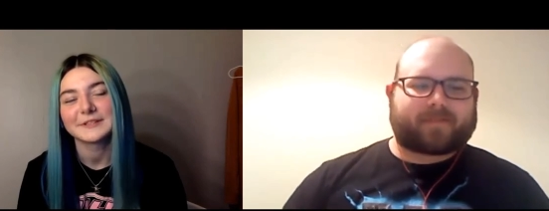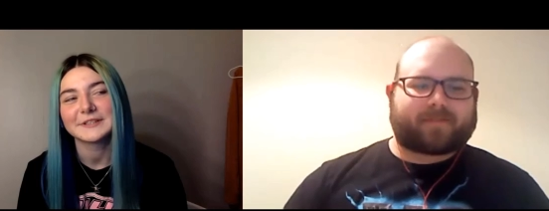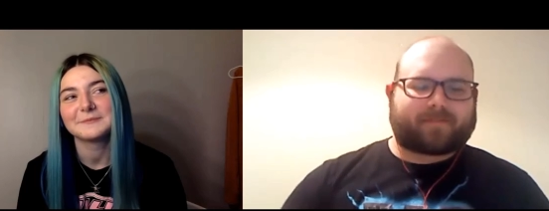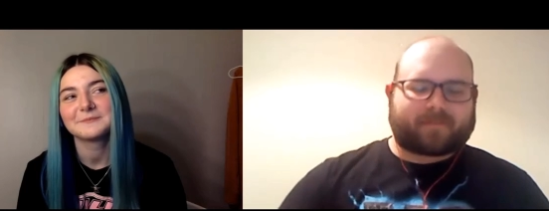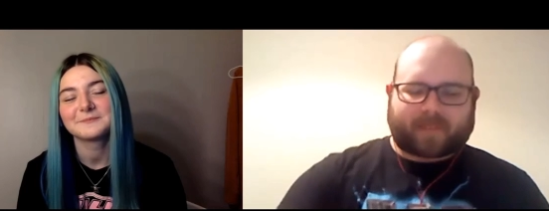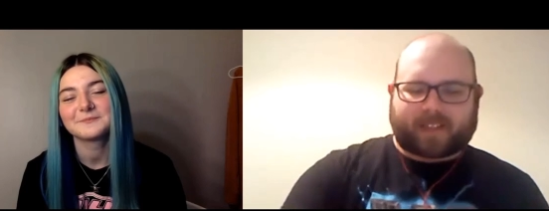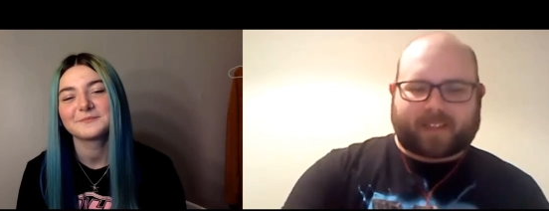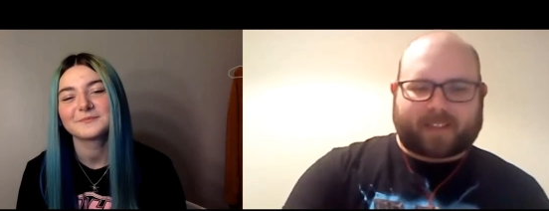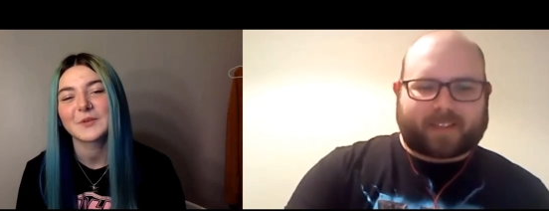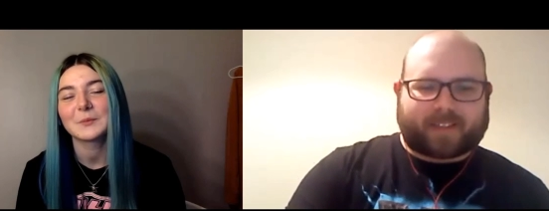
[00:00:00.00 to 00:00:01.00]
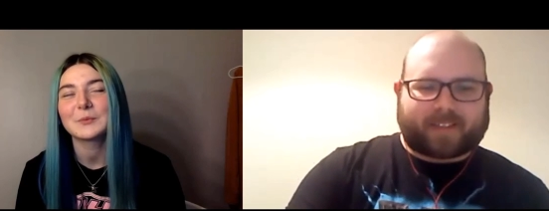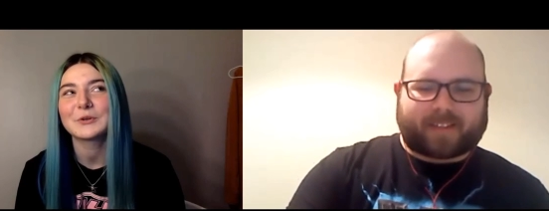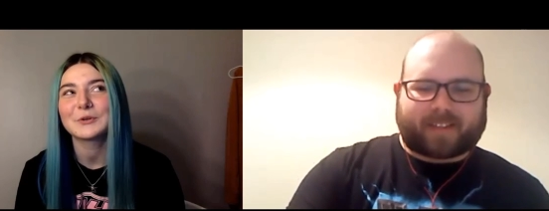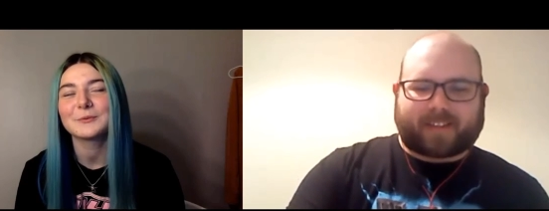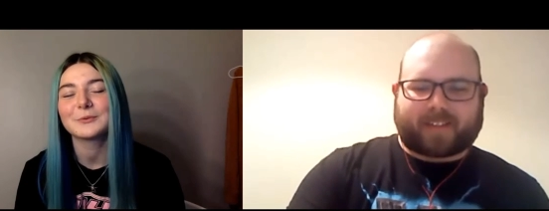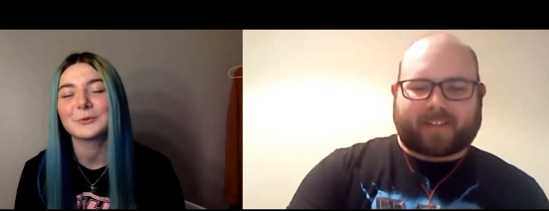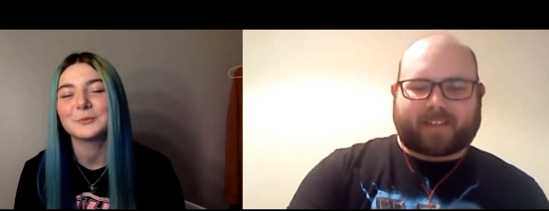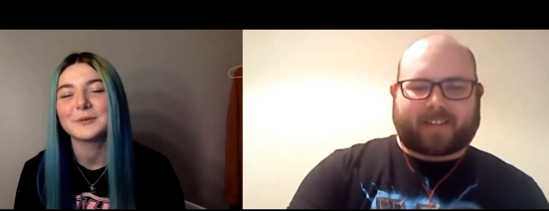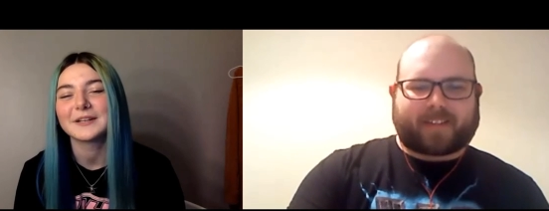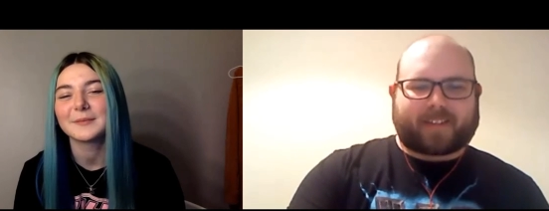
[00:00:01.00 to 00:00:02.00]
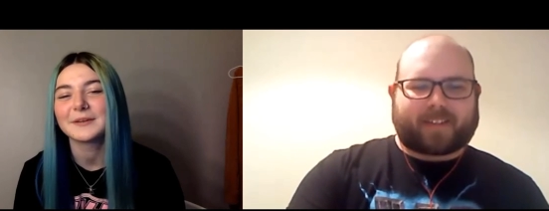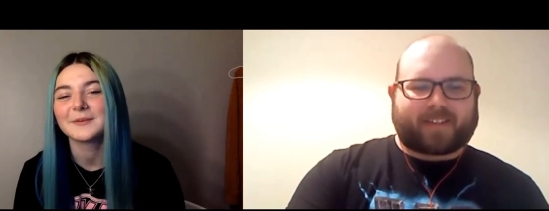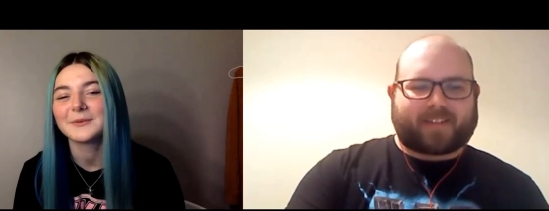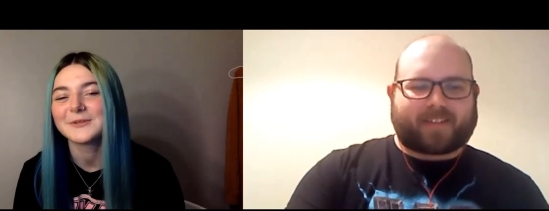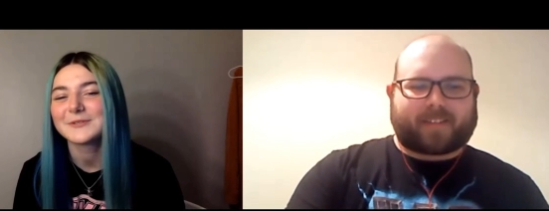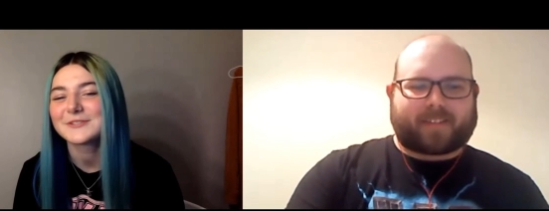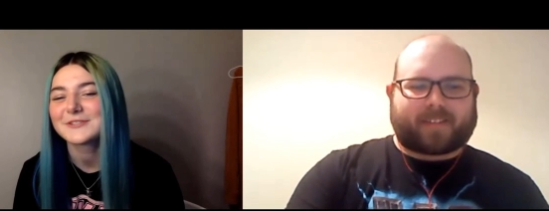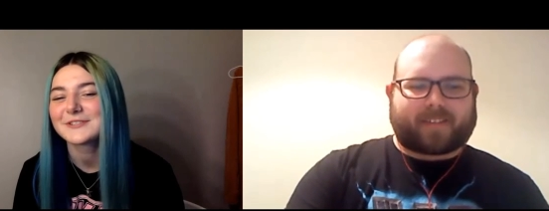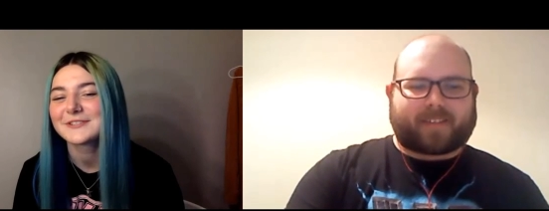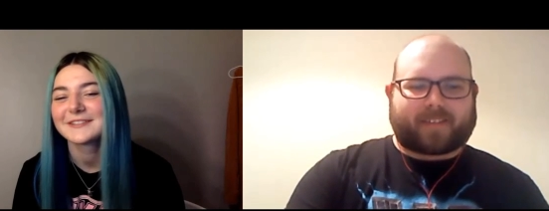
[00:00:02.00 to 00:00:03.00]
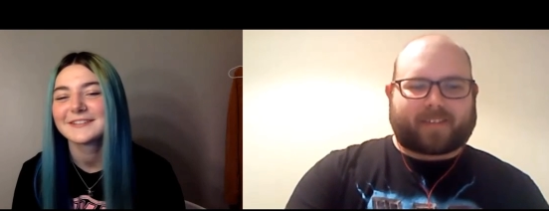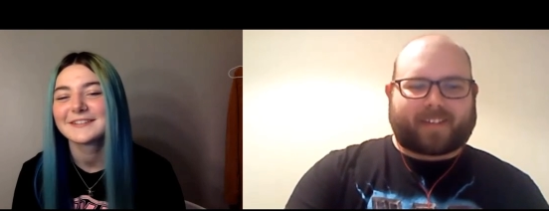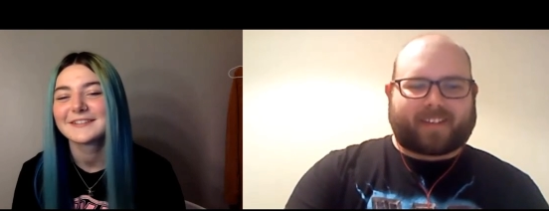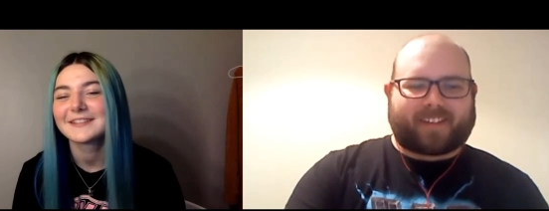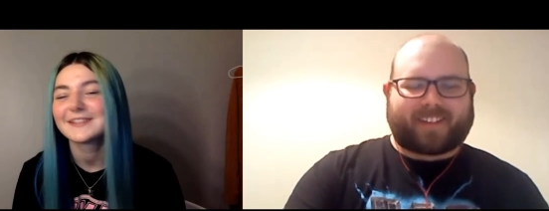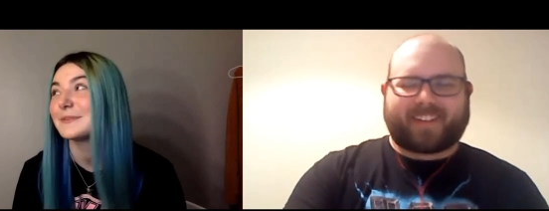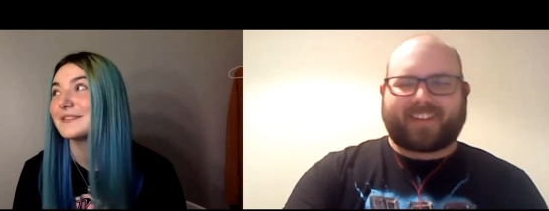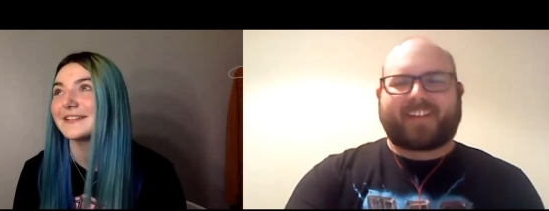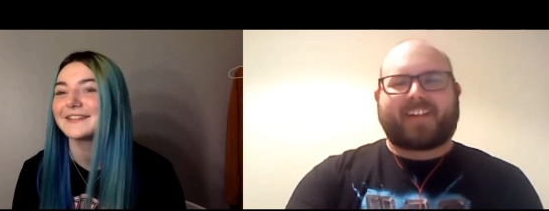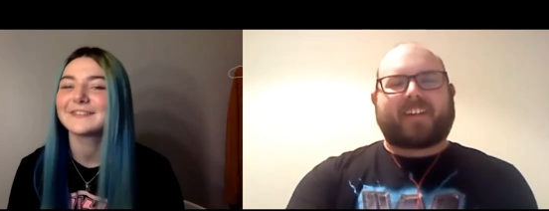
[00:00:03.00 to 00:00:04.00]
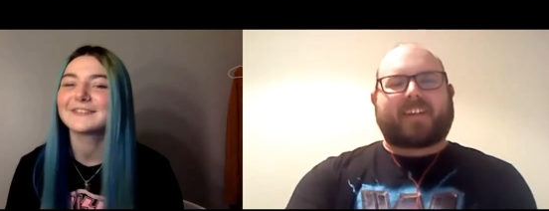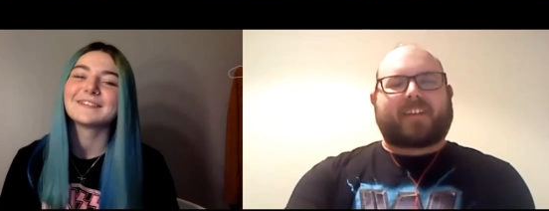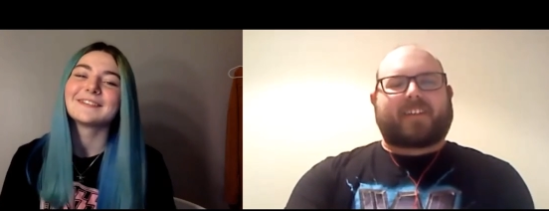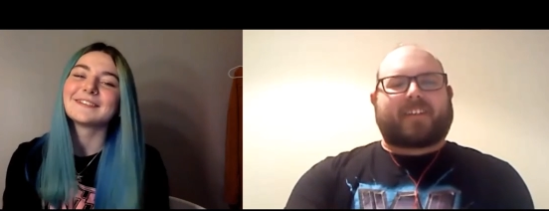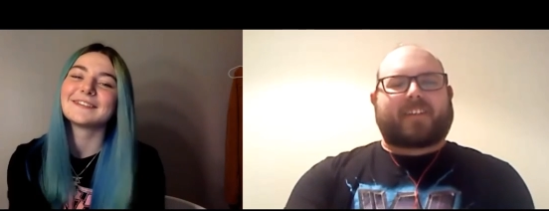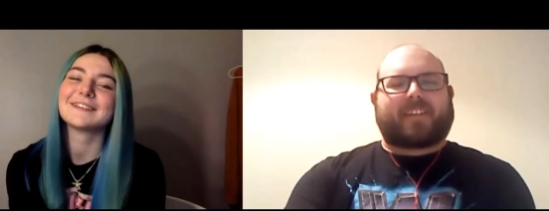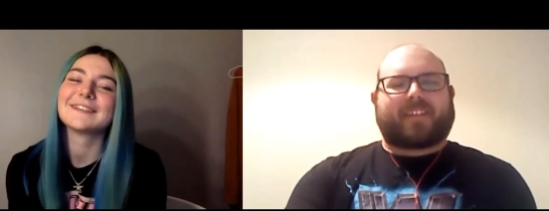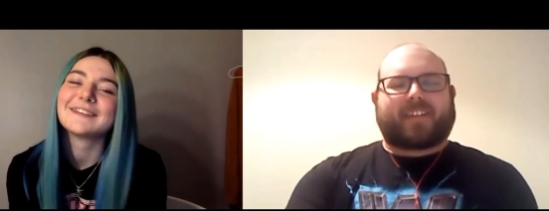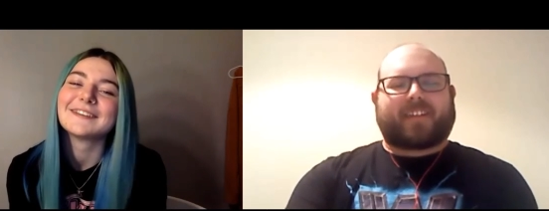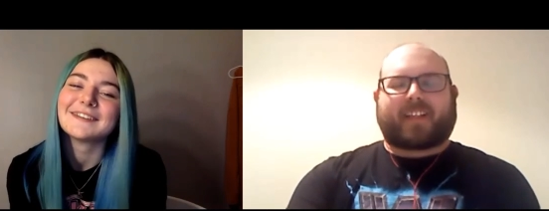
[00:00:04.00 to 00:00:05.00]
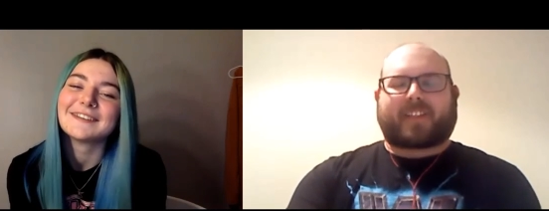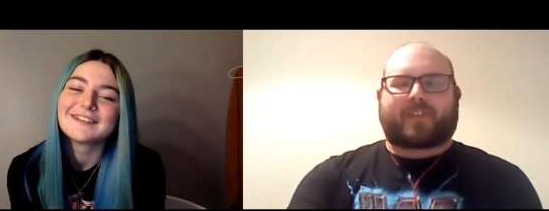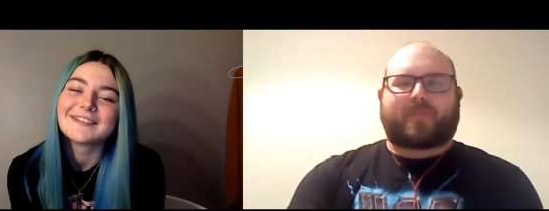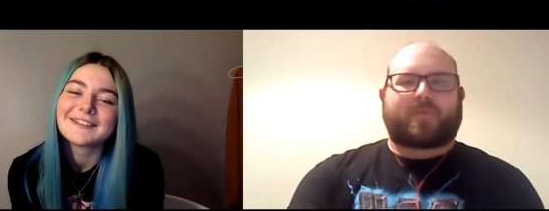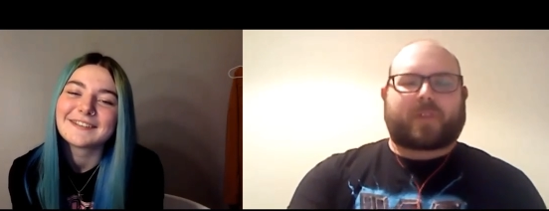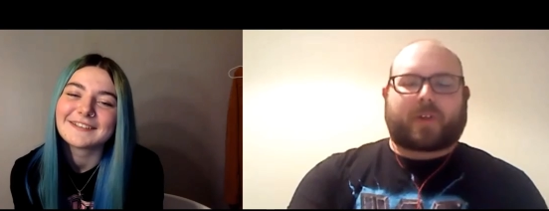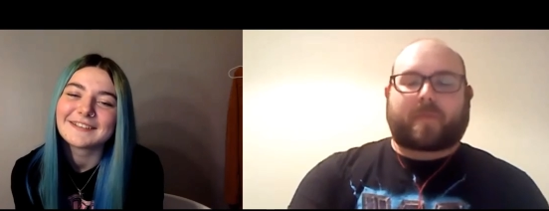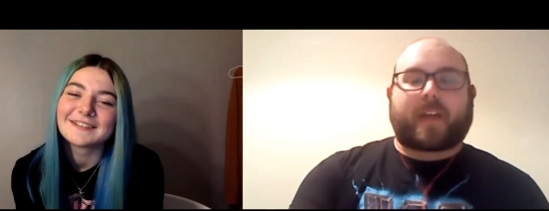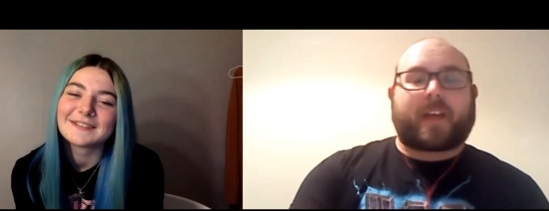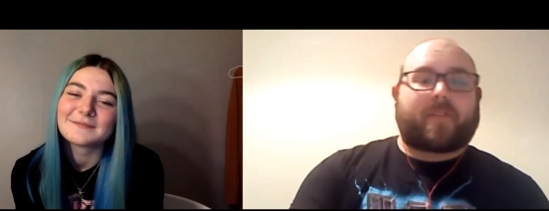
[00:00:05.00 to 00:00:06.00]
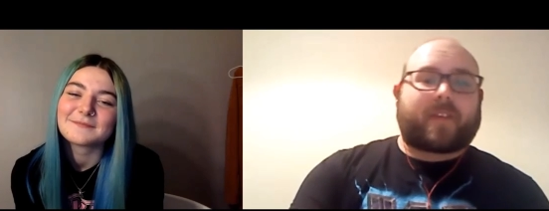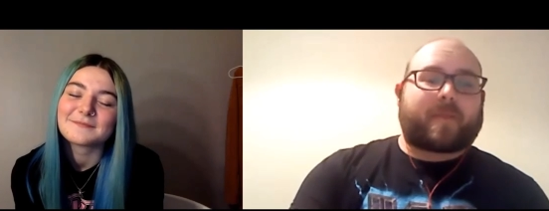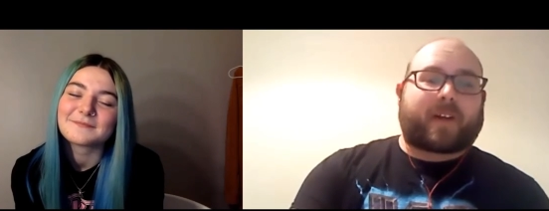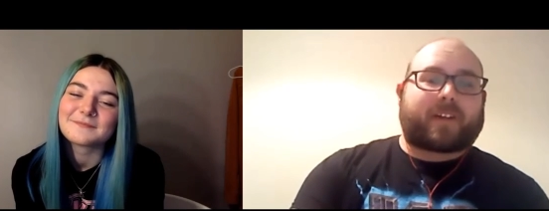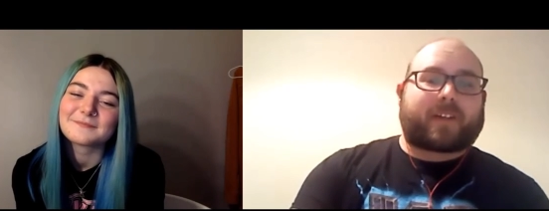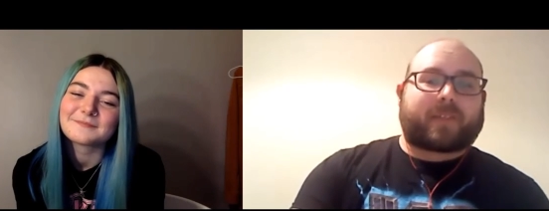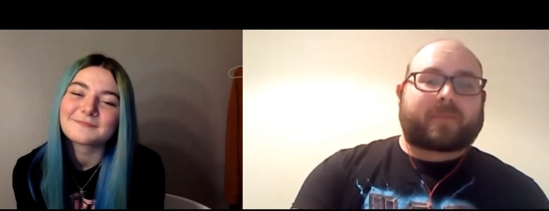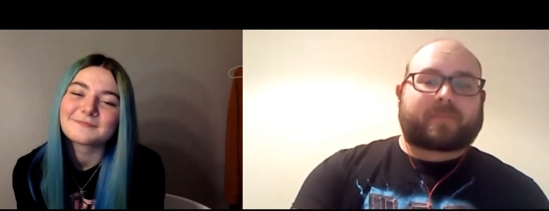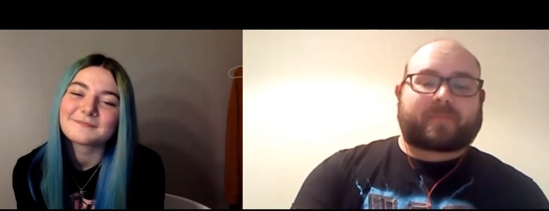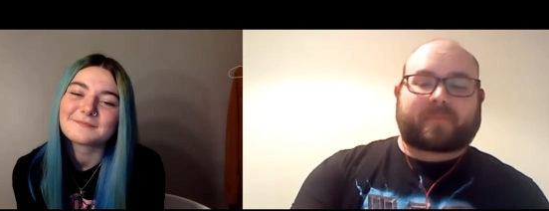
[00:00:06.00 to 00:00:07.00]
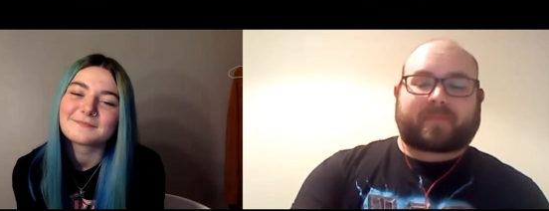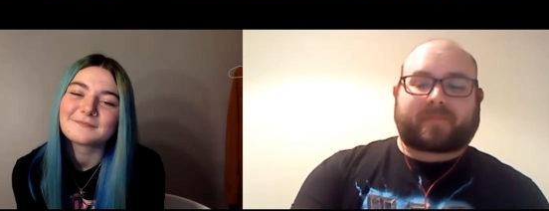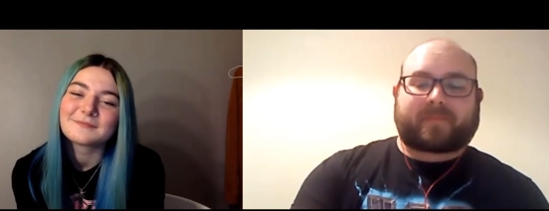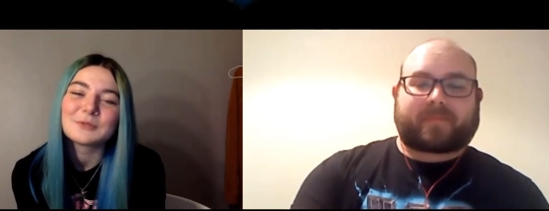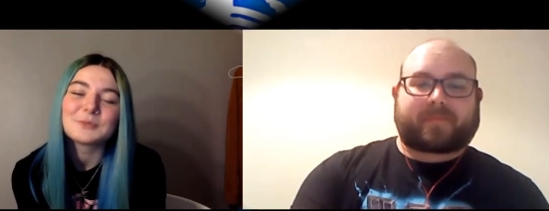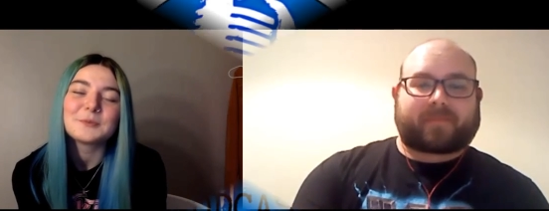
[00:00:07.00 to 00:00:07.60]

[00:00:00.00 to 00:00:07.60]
Speaker 1: Yeah, I'm looking out for Omar. I better watch.
Speaker 2: Excellent. So thank you very much.
Speaker 1: No